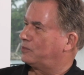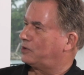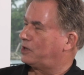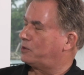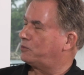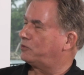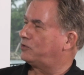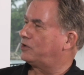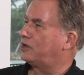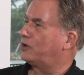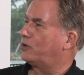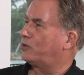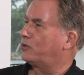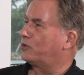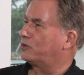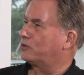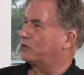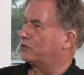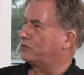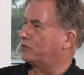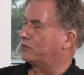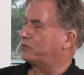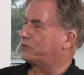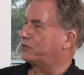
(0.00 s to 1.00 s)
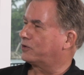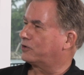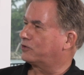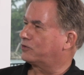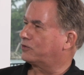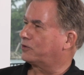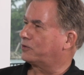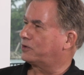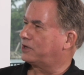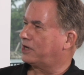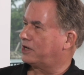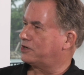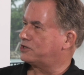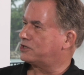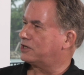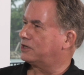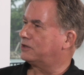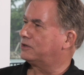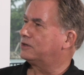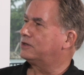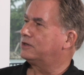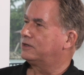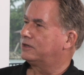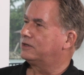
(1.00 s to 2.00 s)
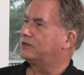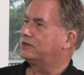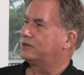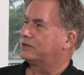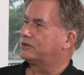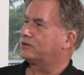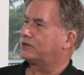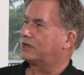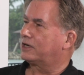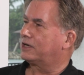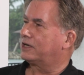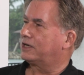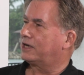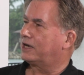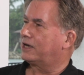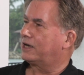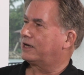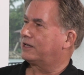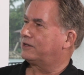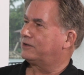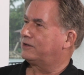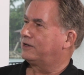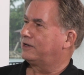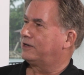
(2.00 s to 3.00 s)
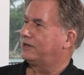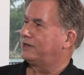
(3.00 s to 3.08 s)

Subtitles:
He was the owner of the first location that I had.